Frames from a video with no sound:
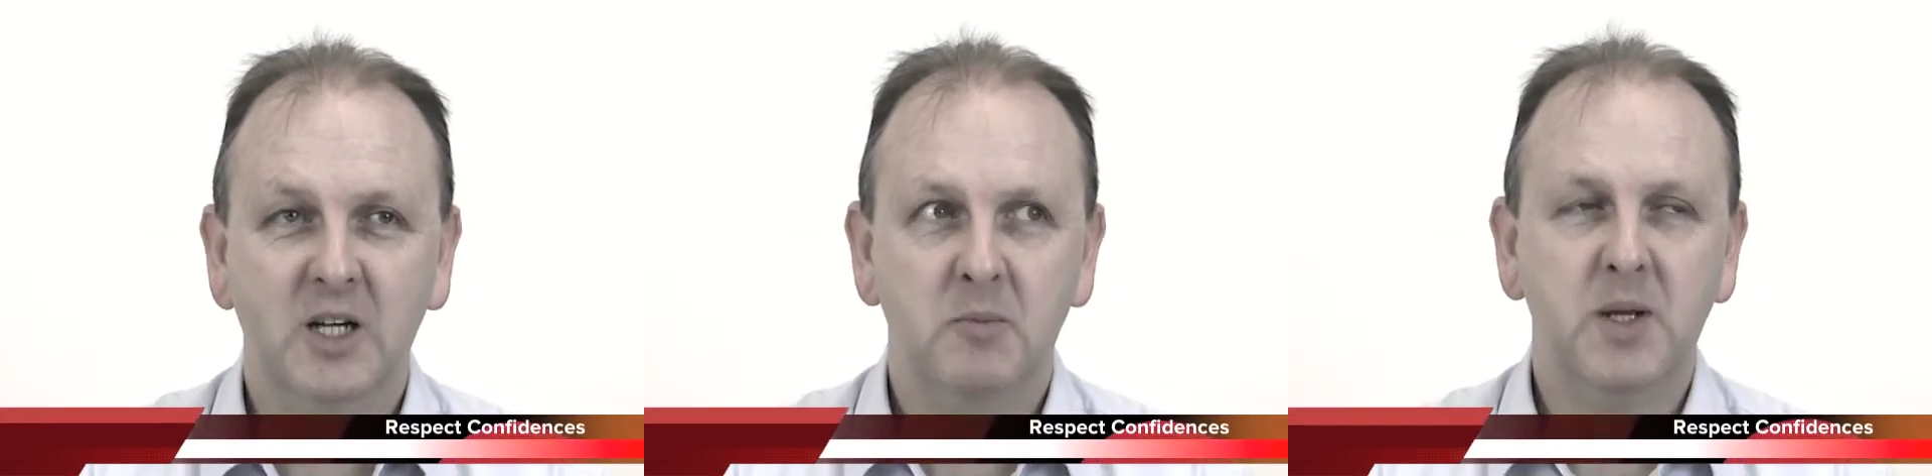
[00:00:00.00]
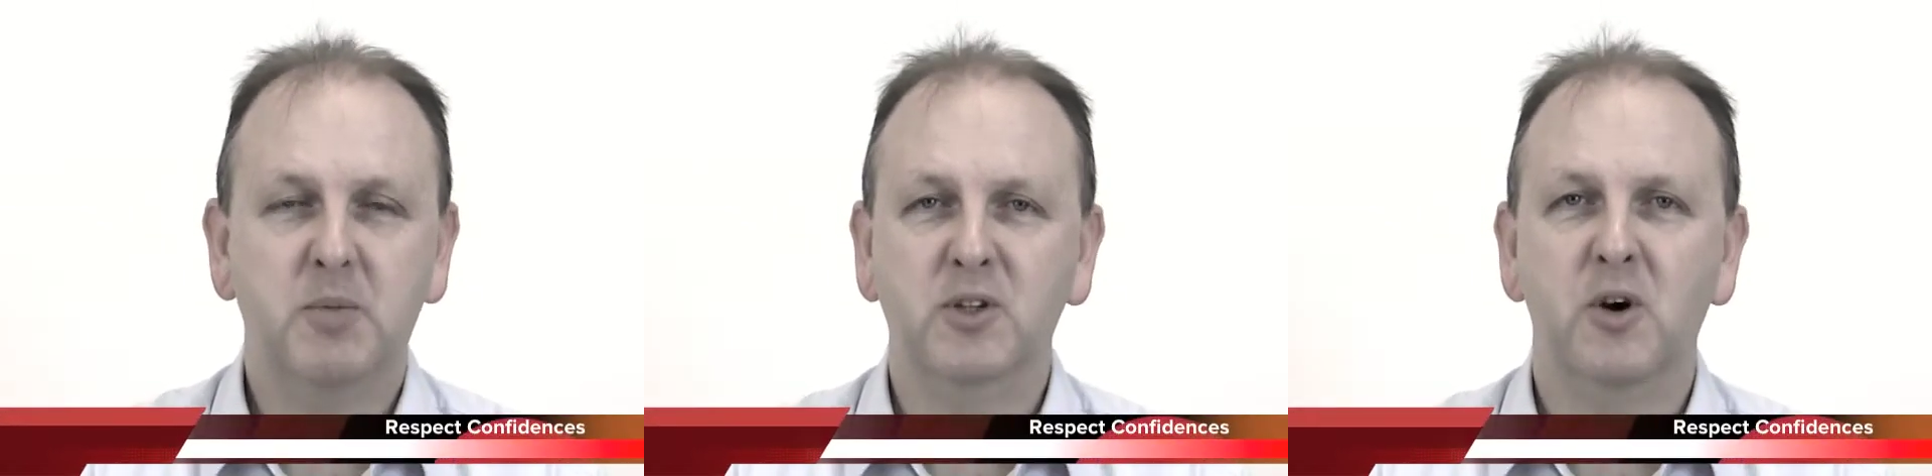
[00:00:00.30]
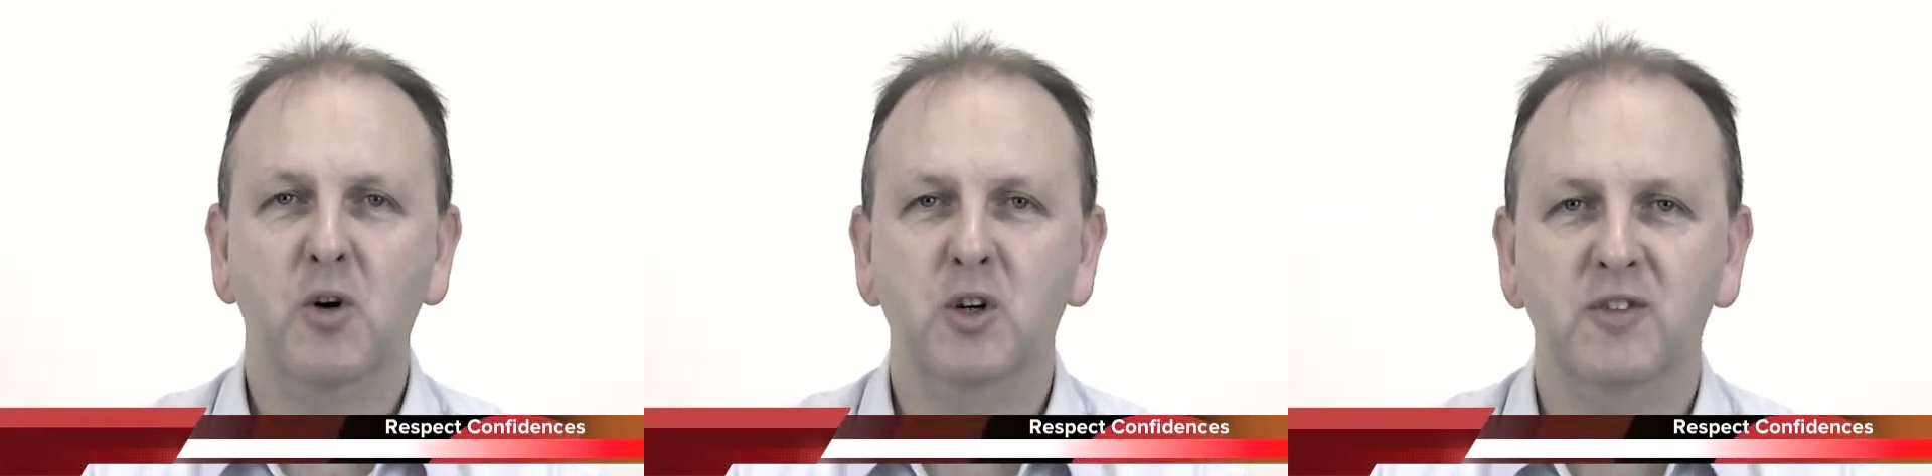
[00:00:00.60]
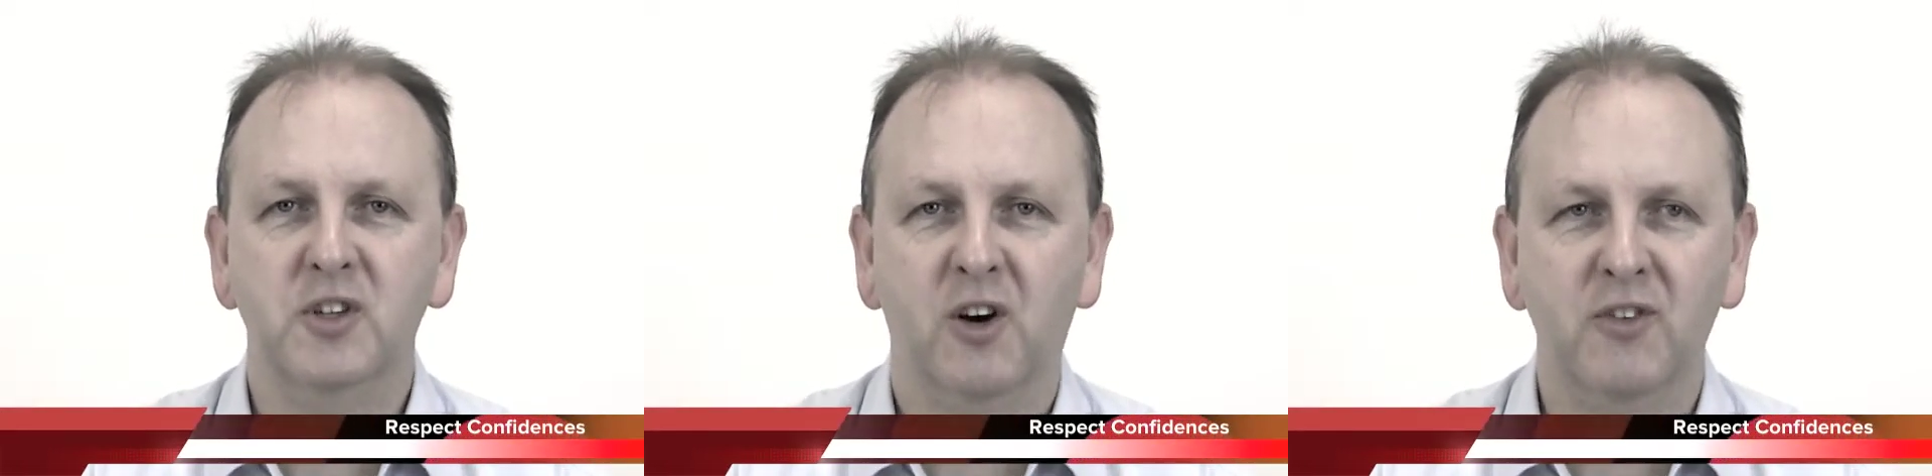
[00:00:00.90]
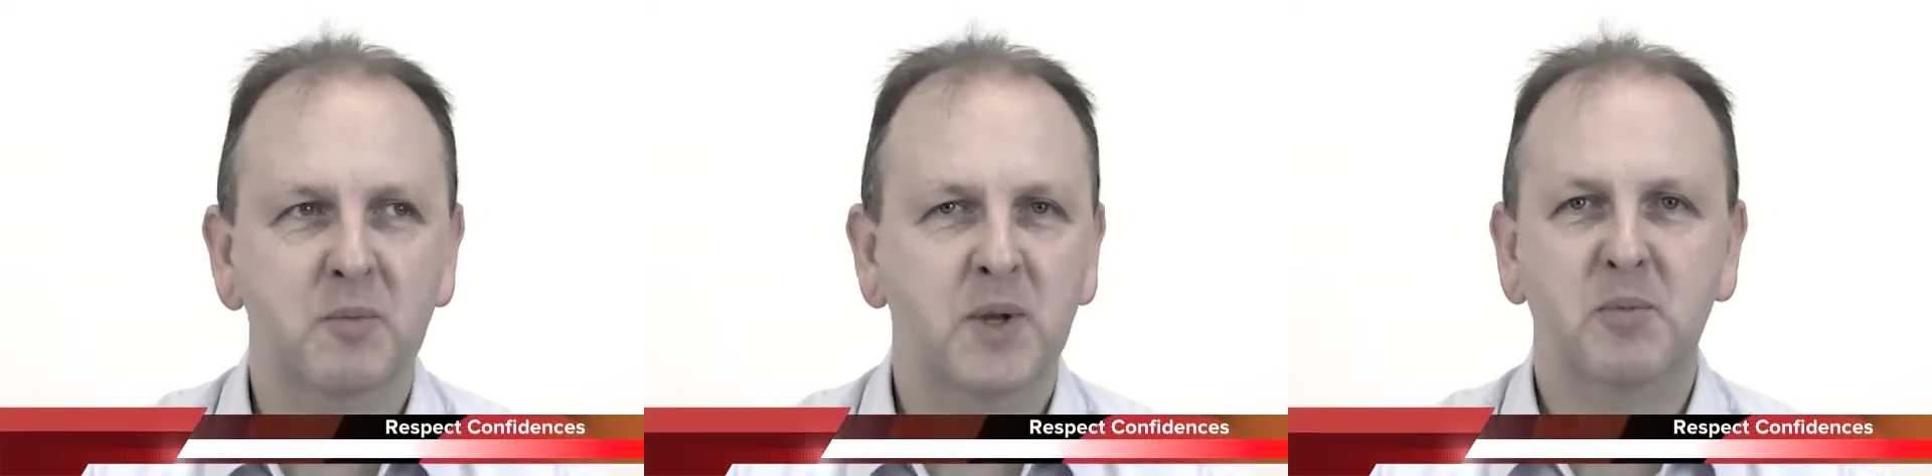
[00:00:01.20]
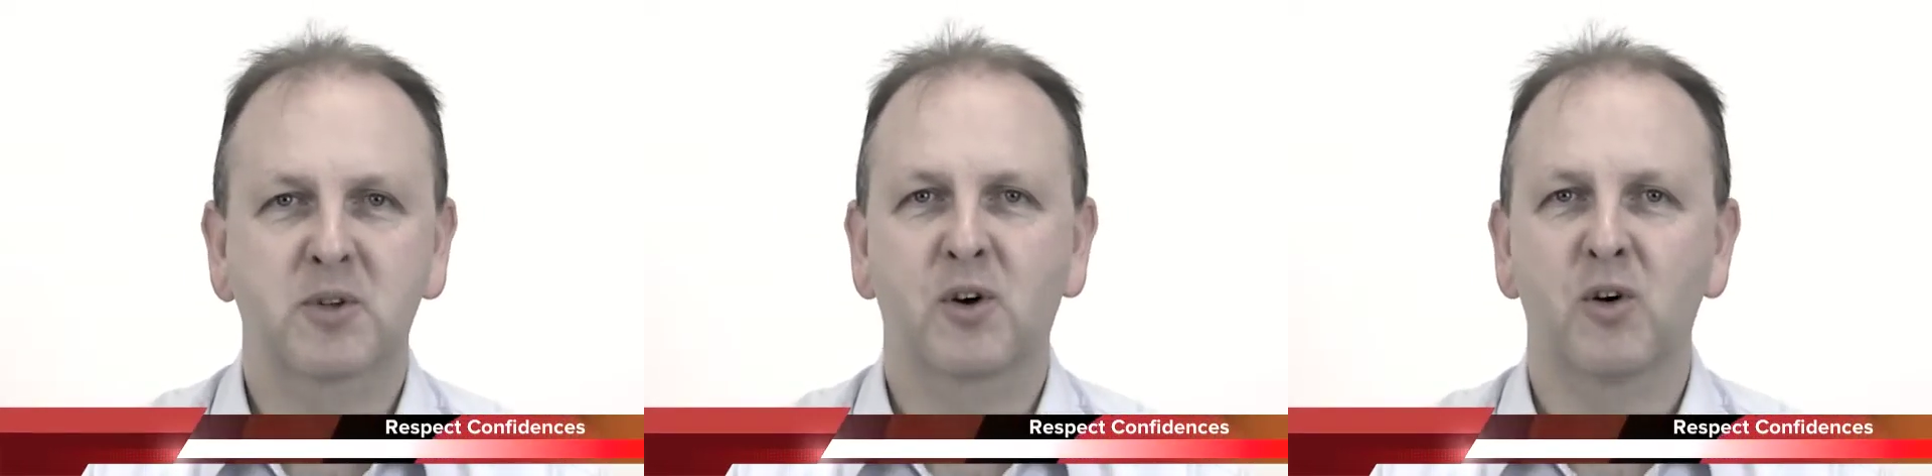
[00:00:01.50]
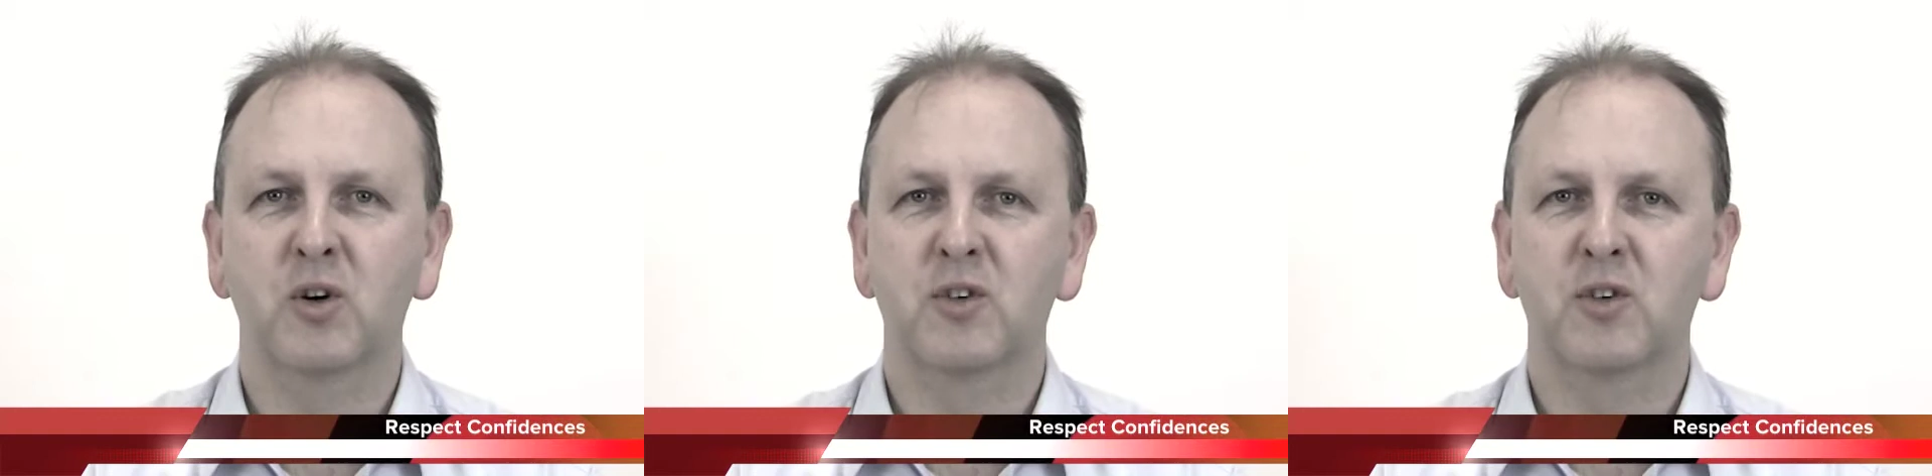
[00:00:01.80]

People talk over coffee, people talk